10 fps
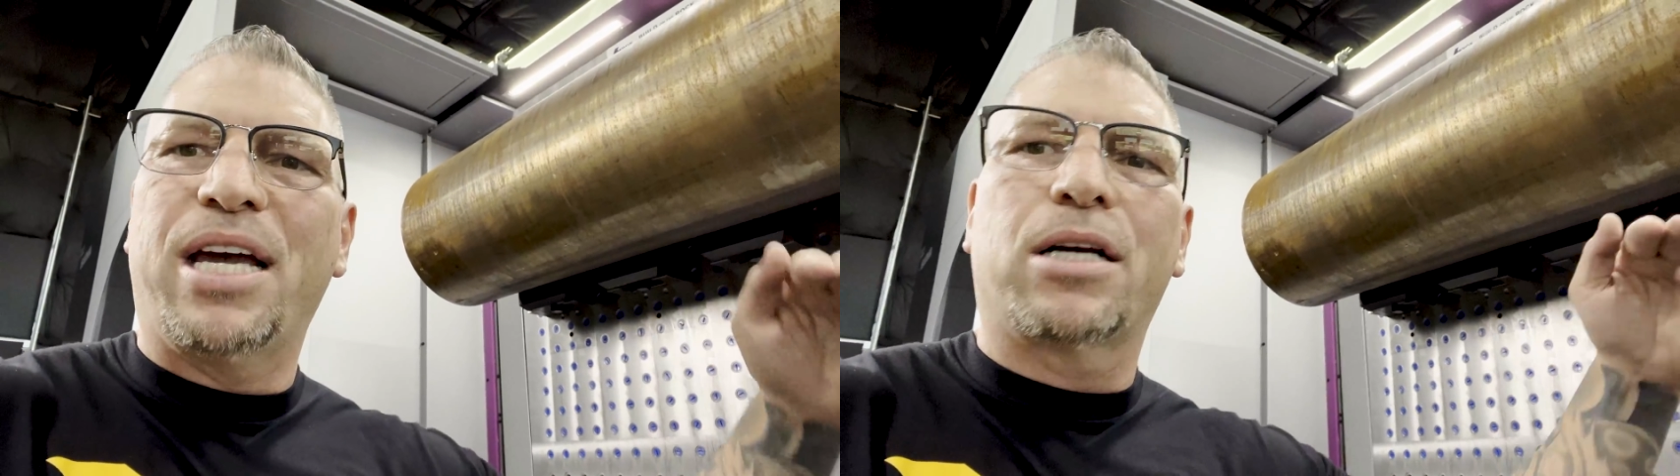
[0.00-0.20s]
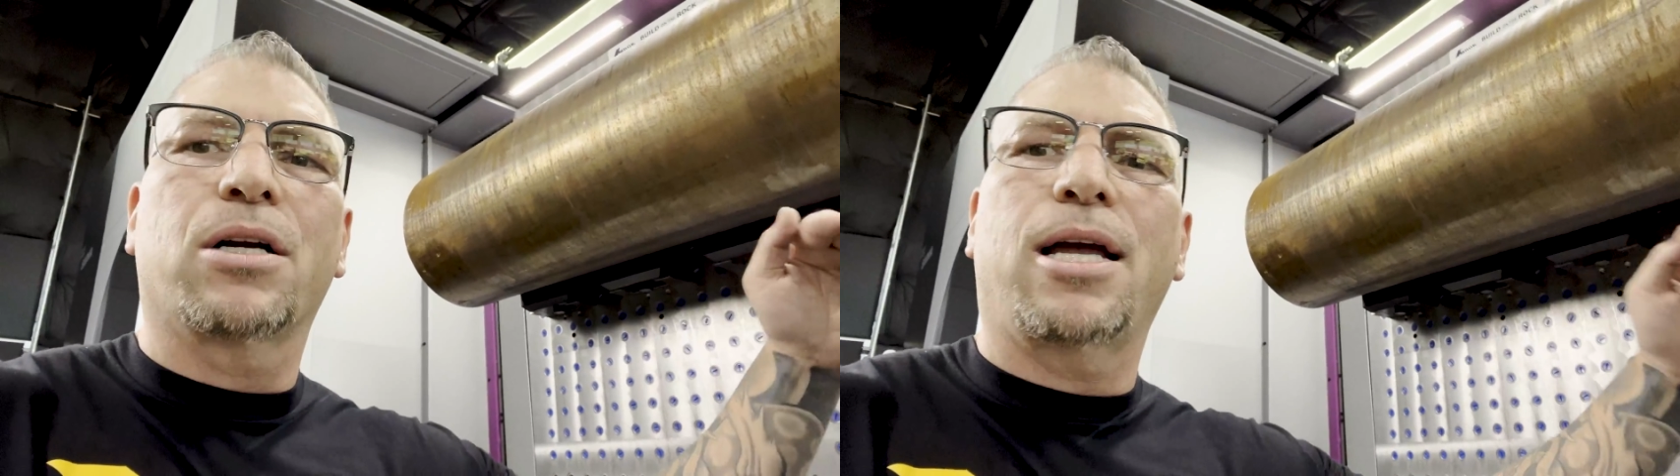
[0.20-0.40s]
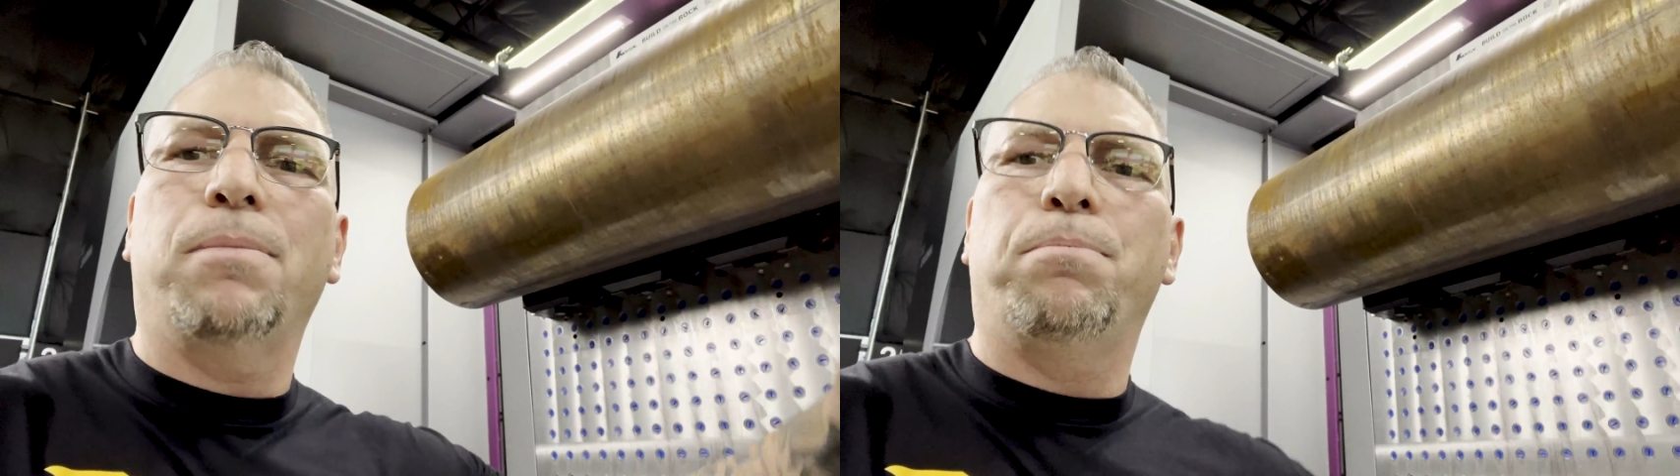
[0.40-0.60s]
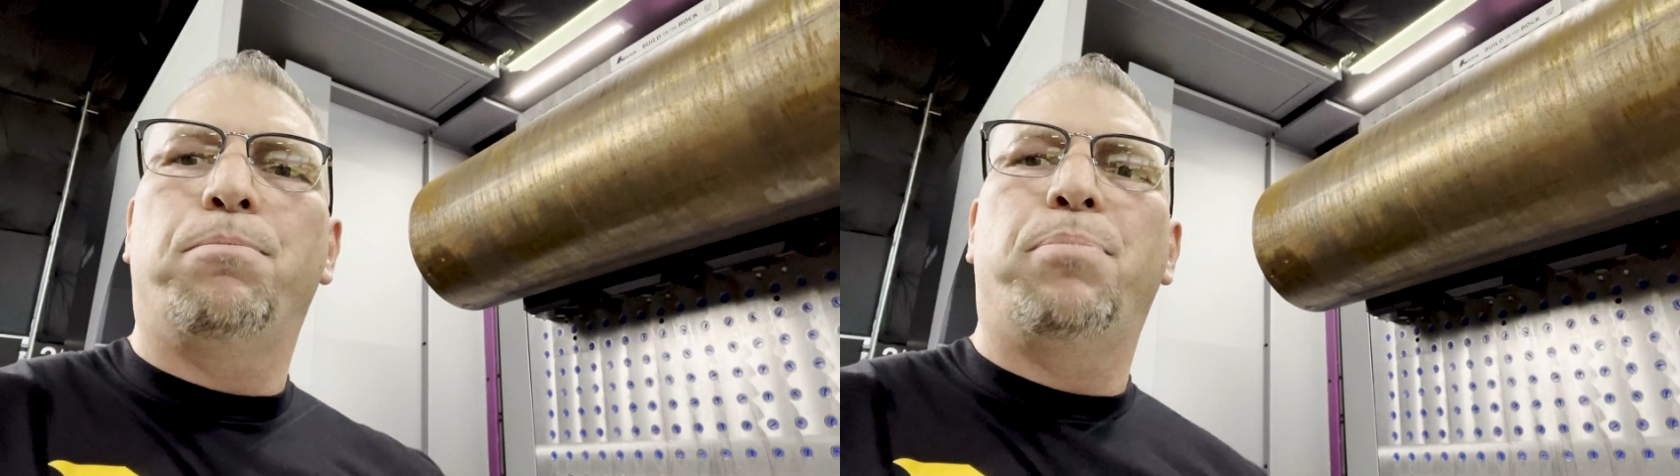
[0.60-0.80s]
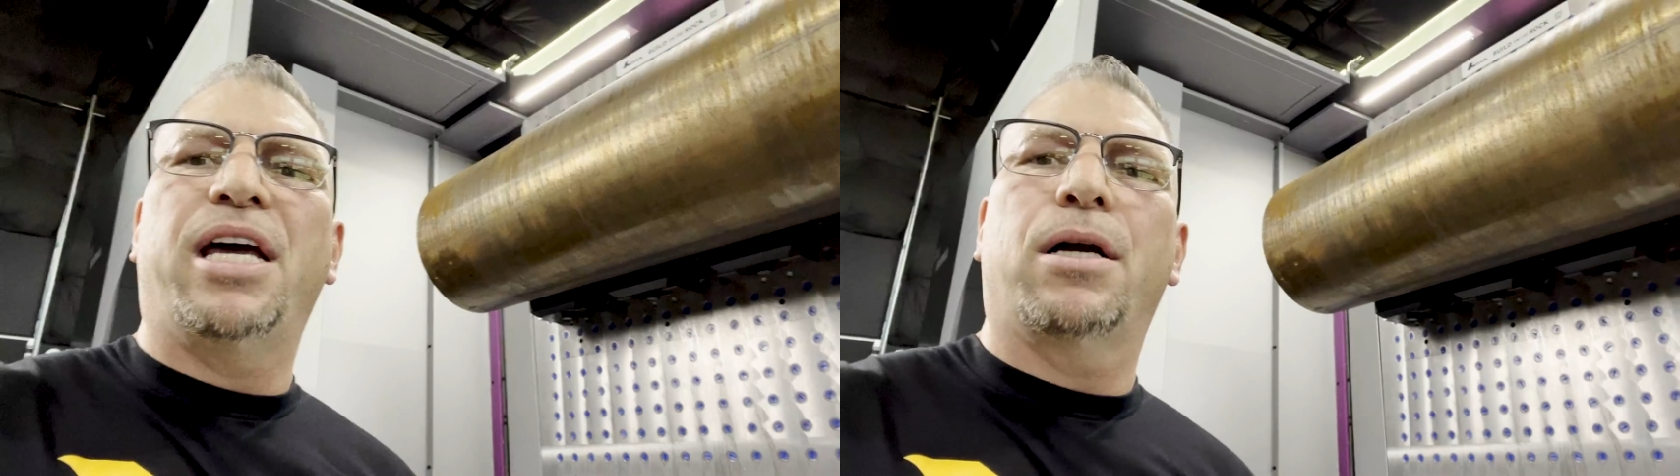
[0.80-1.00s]
bigger and
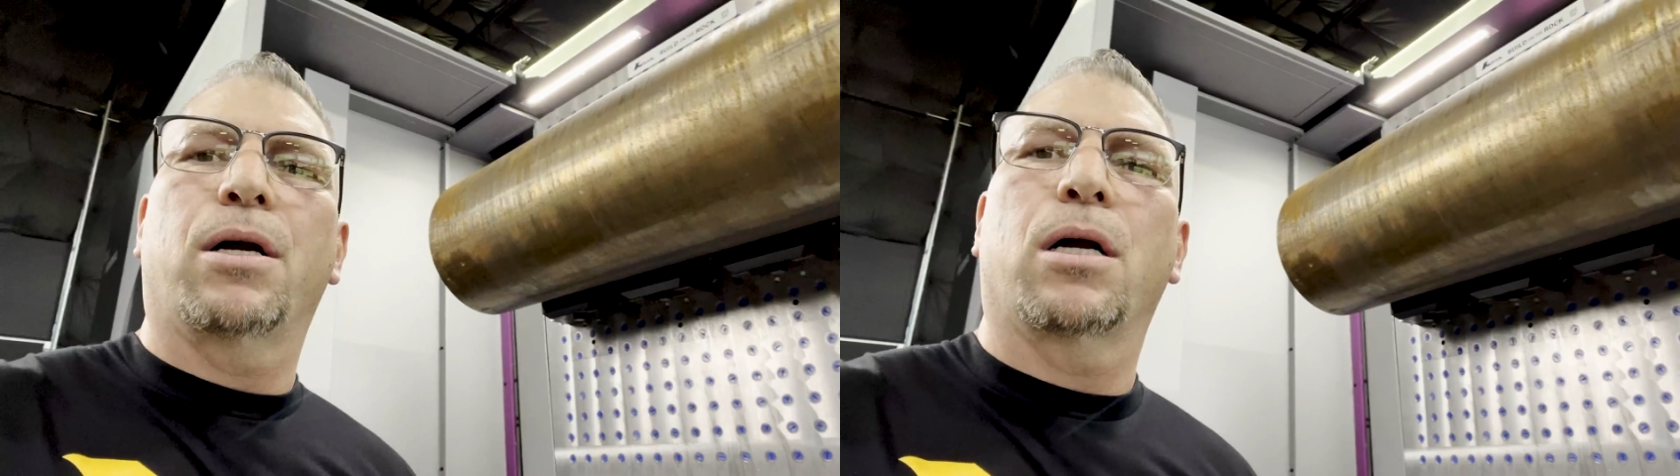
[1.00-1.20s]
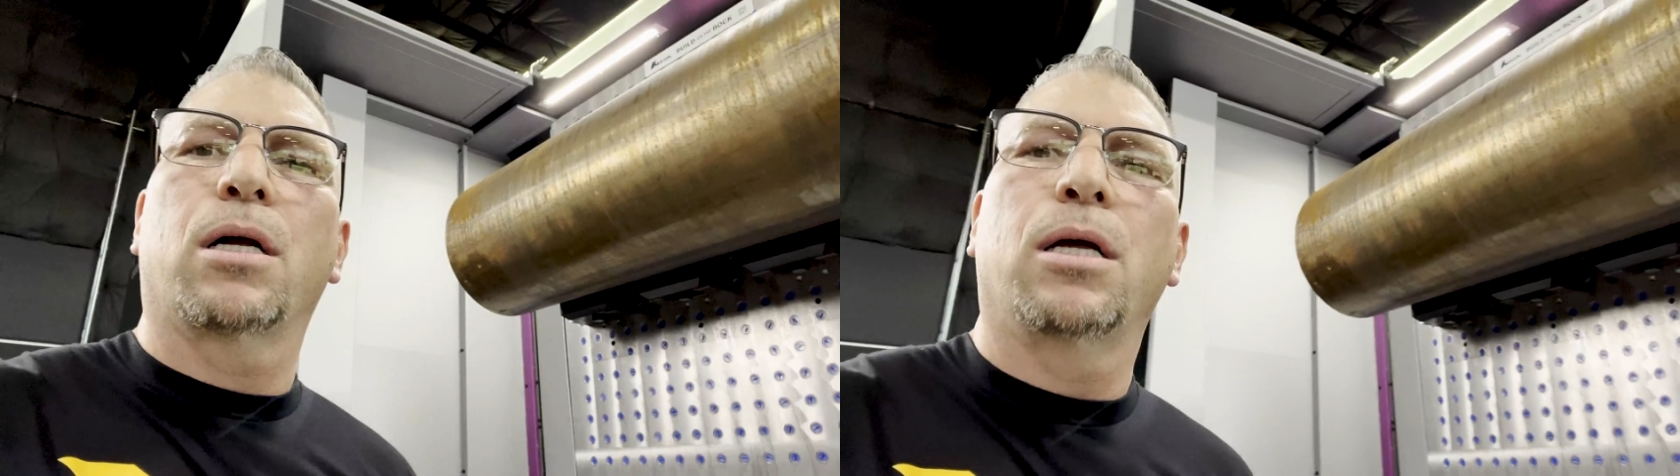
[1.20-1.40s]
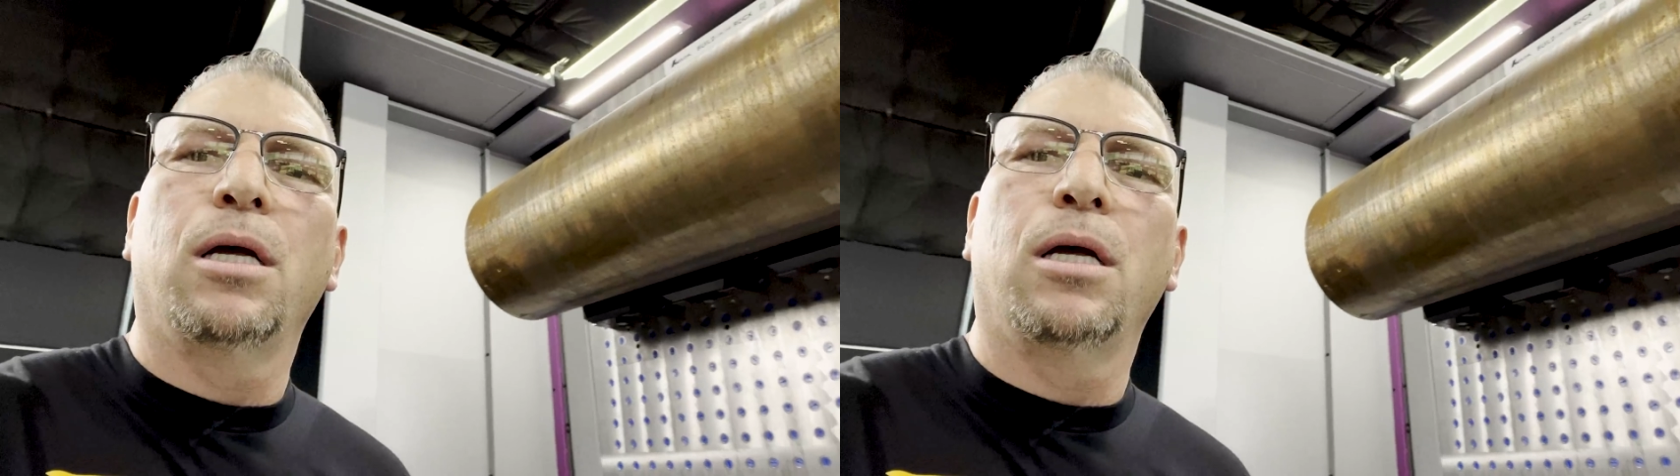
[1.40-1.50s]
bigger.